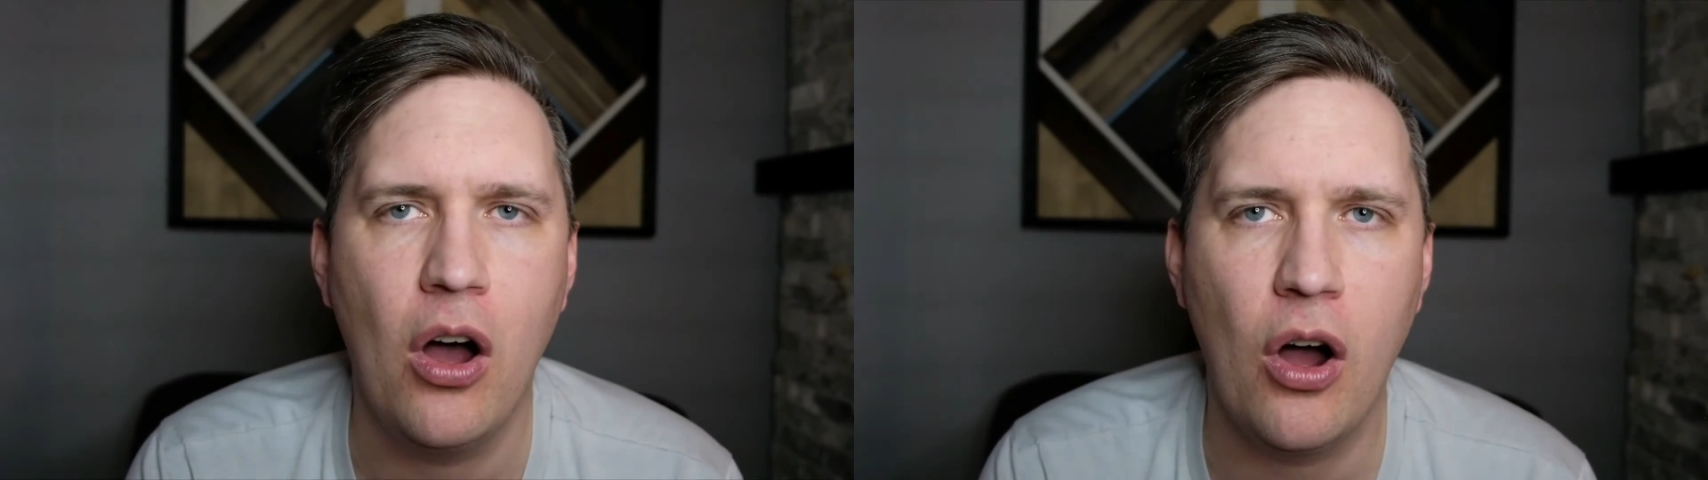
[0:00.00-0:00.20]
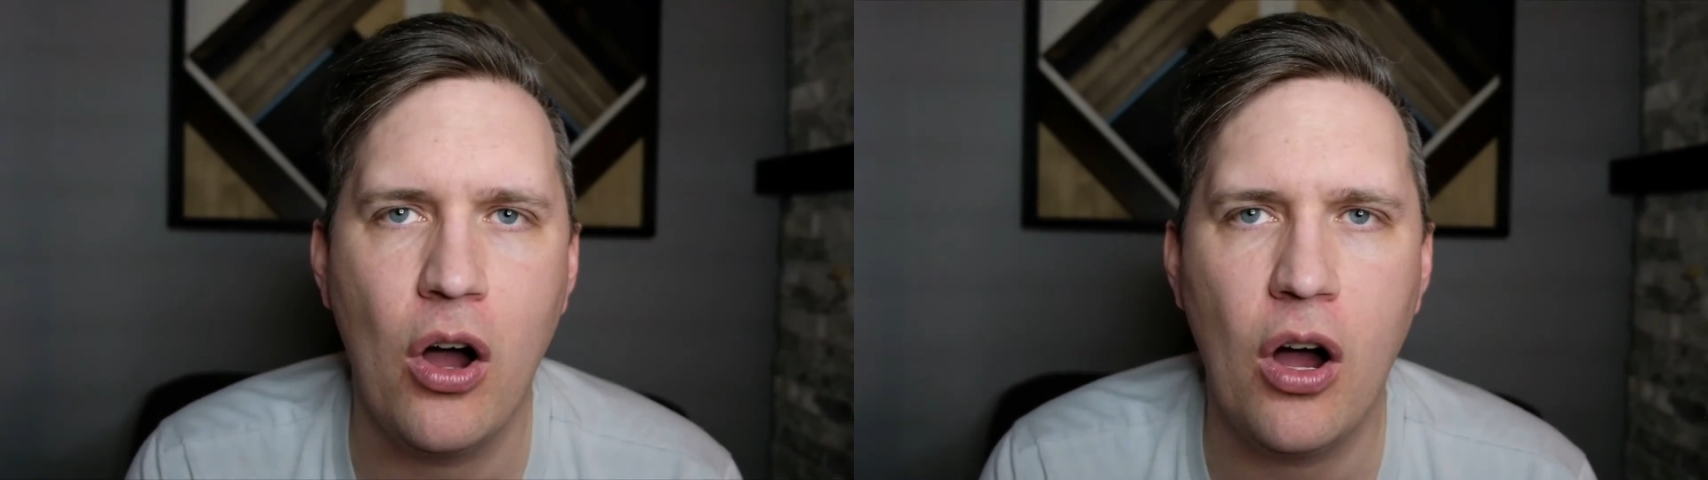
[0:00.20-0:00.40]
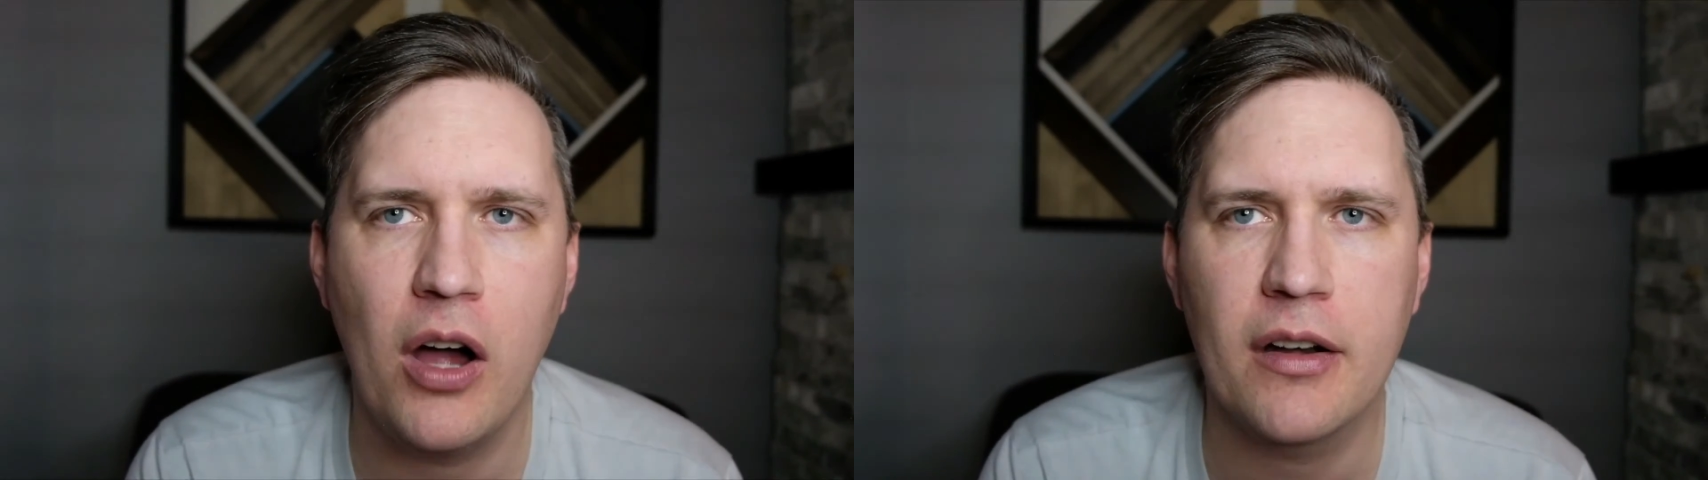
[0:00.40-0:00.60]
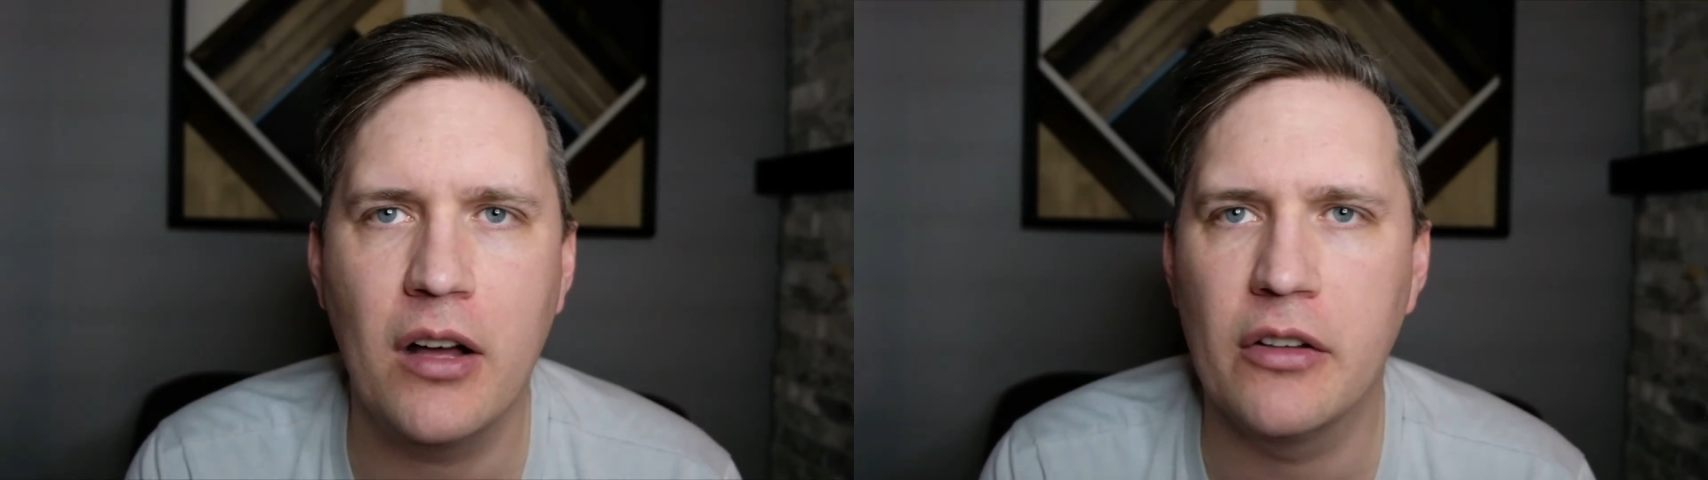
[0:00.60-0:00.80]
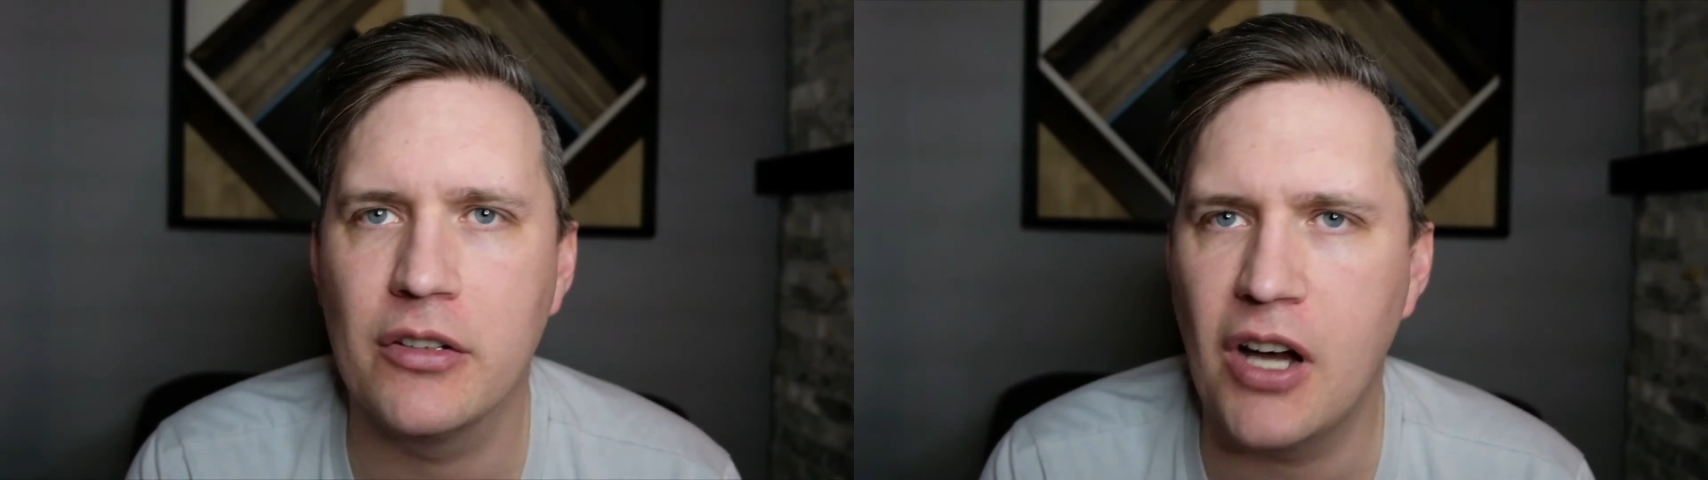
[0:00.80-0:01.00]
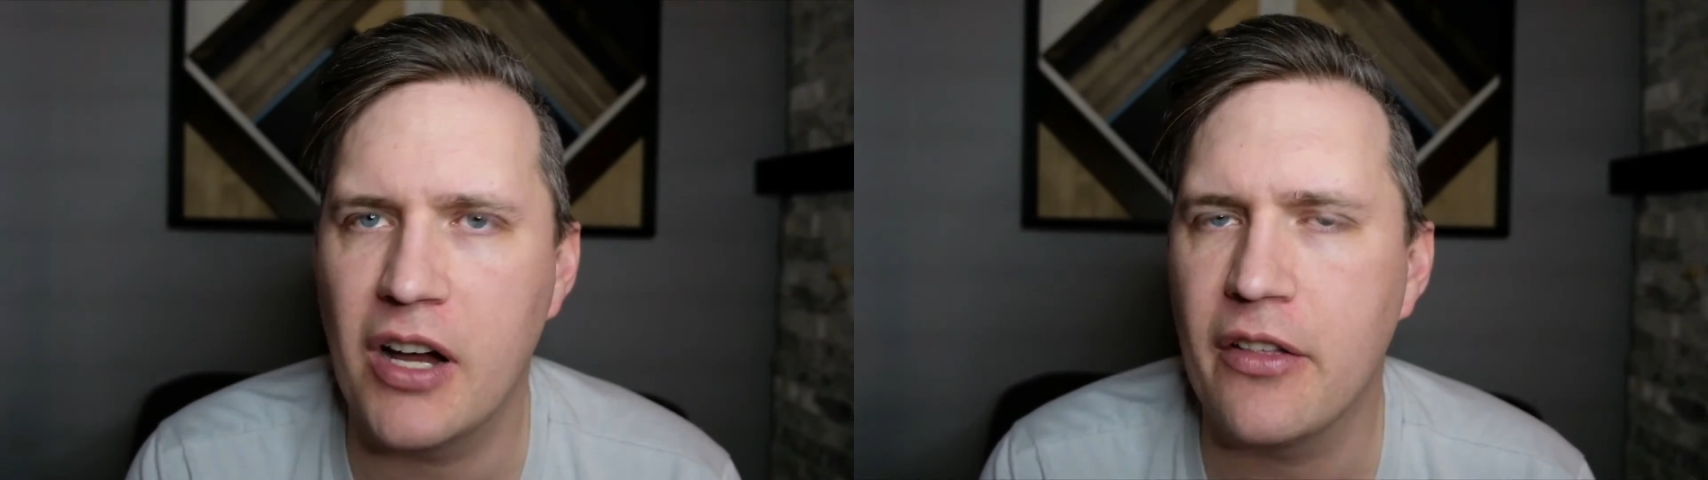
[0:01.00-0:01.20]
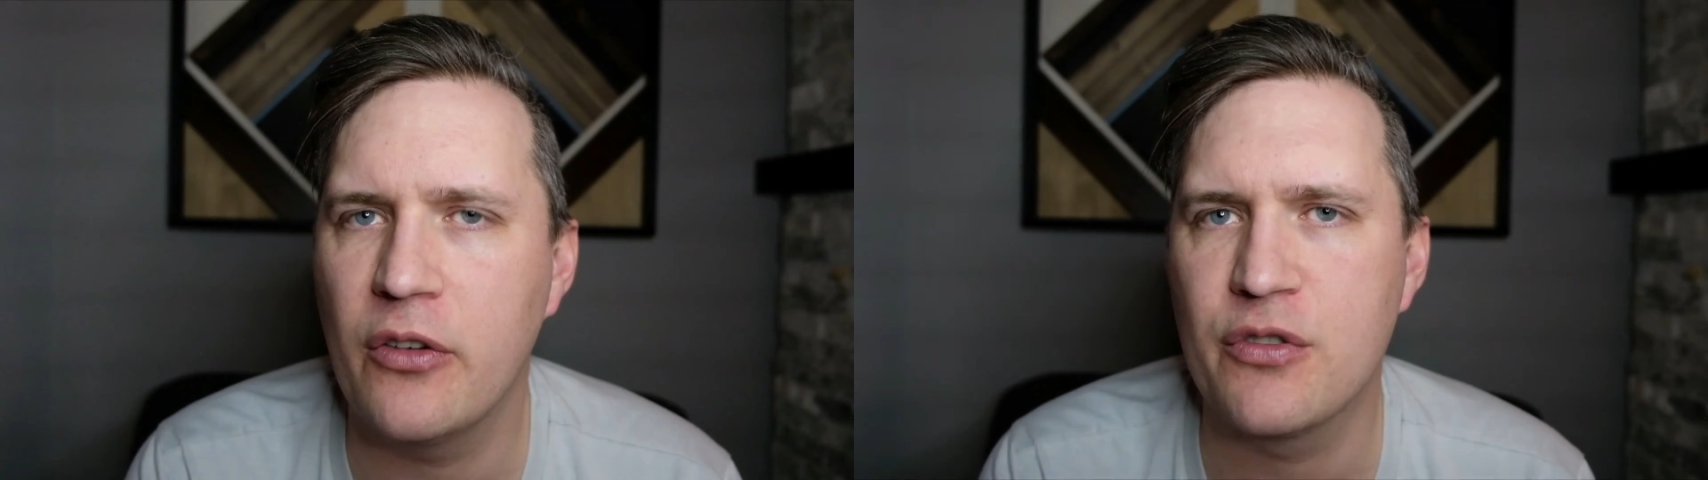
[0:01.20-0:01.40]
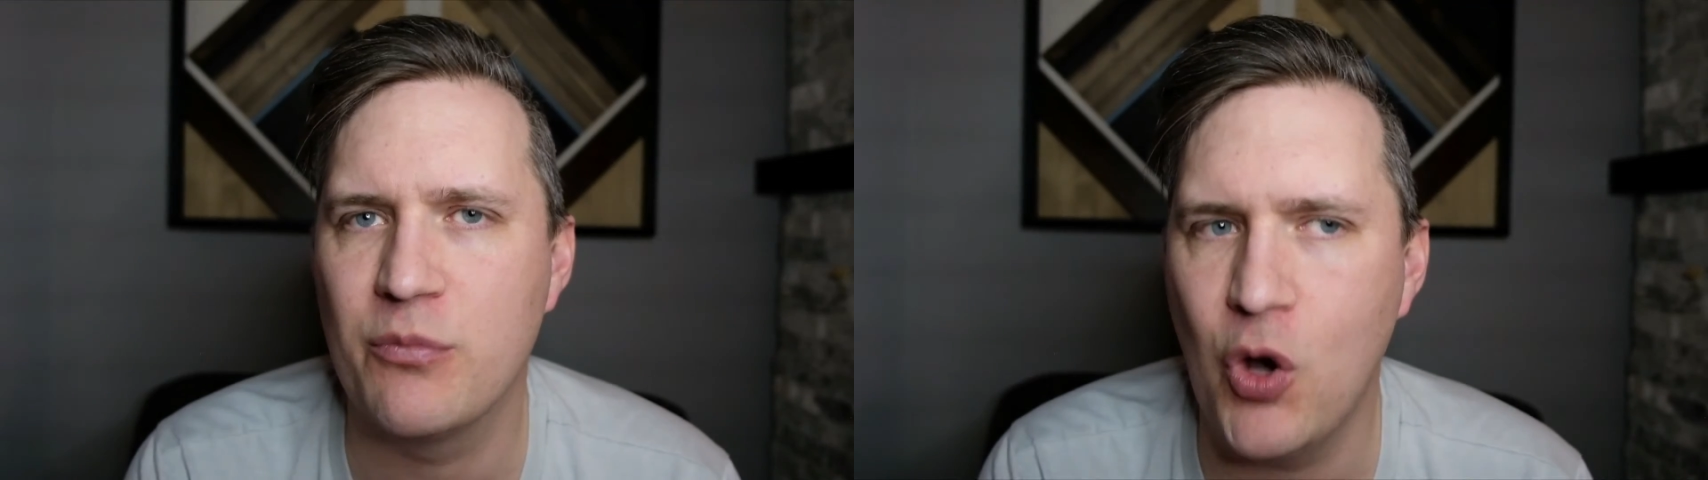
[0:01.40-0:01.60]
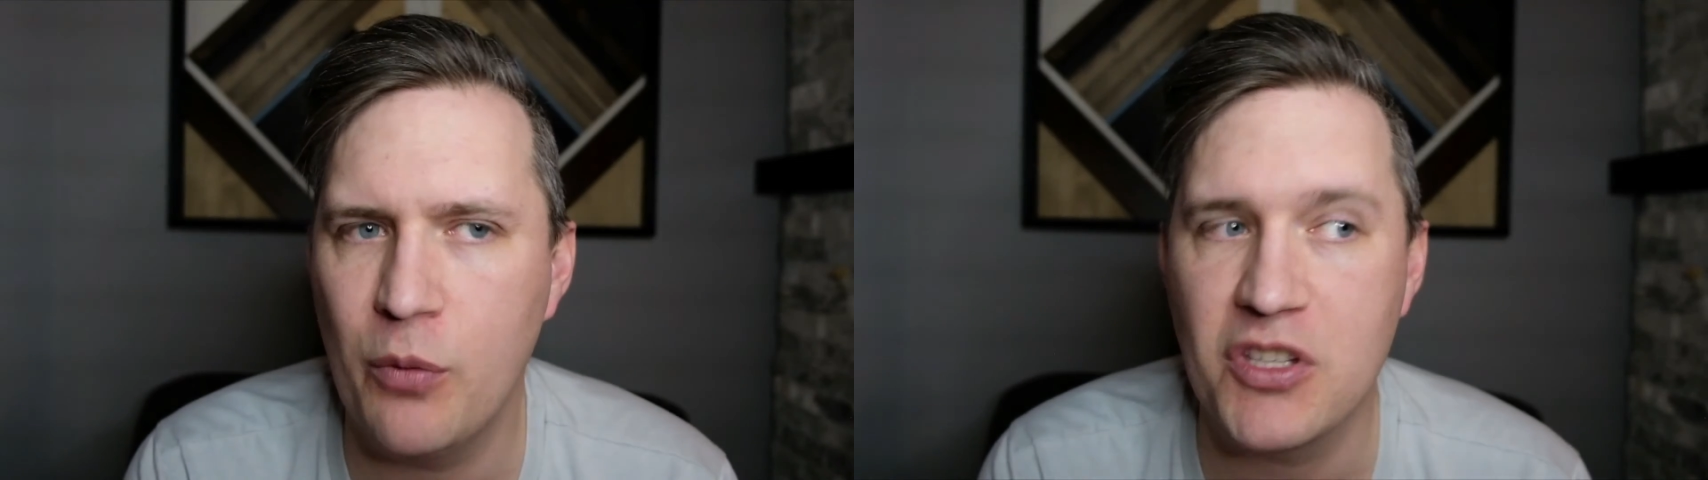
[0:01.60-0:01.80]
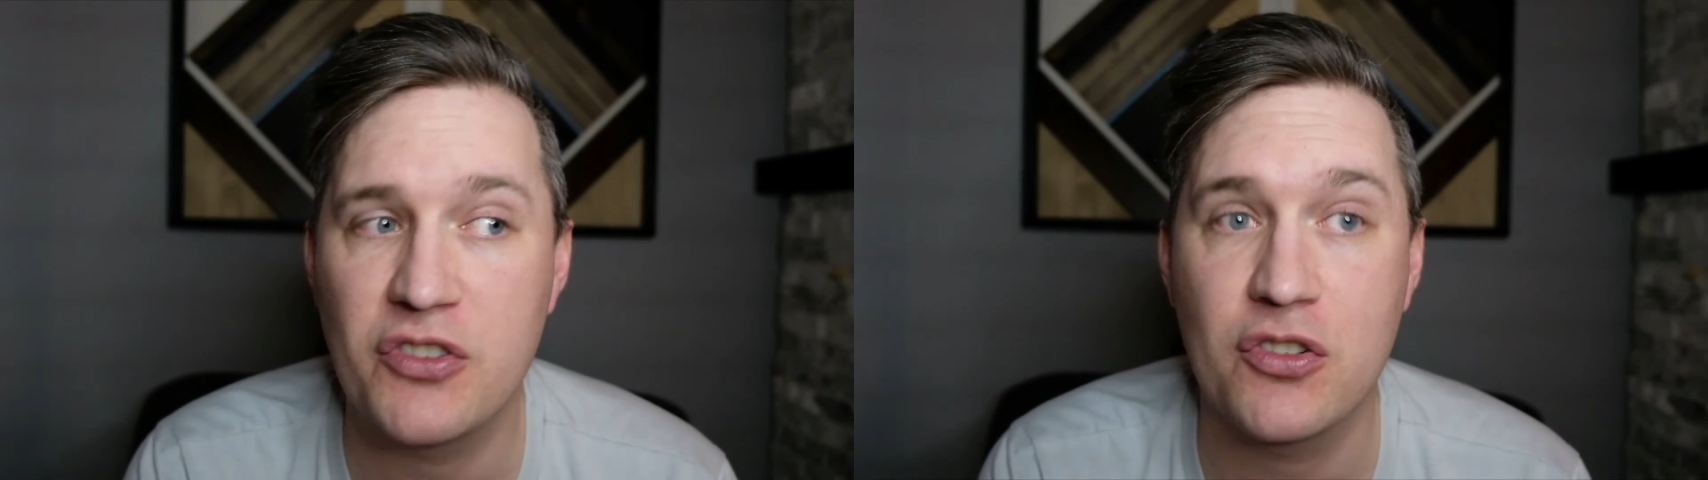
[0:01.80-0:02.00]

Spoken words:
on a lot of those moments